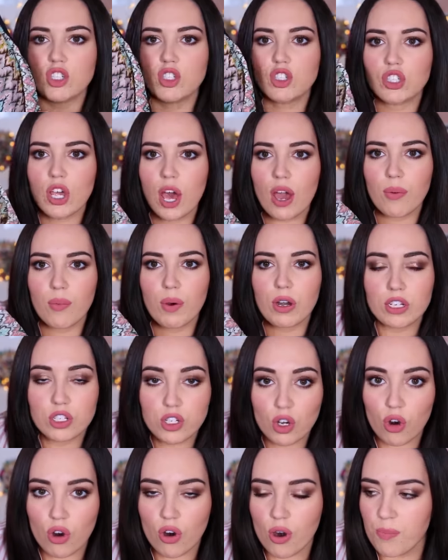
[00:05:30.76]
is so
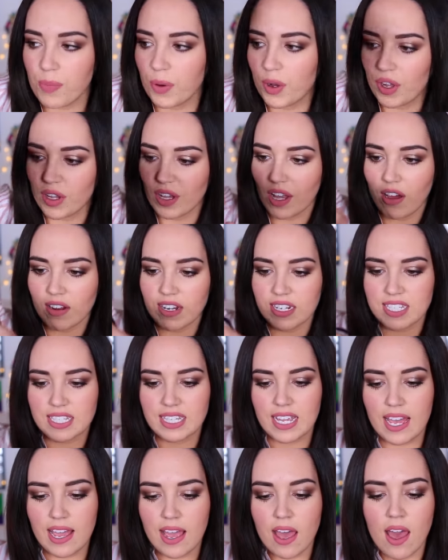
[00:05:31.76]
adorable,
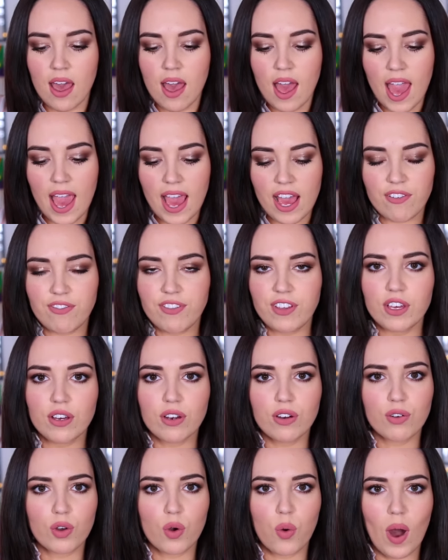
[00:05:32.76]
honestly. If
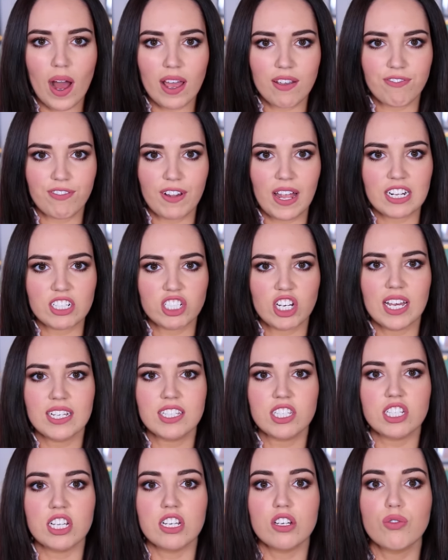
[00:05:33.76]
you're quite
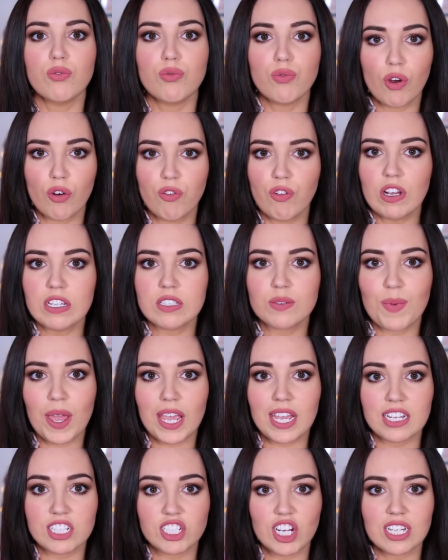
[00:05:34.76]
flat-chested, ruffles
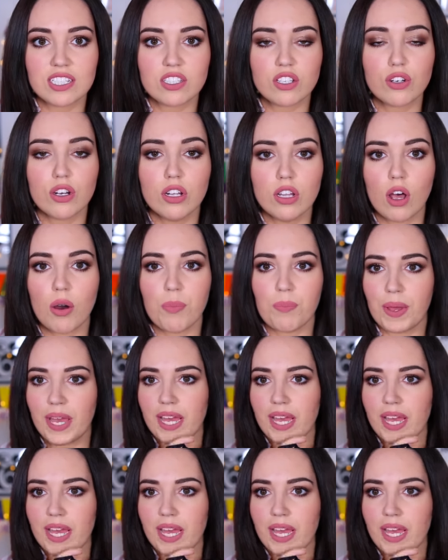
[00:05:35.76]
make your chest look a lot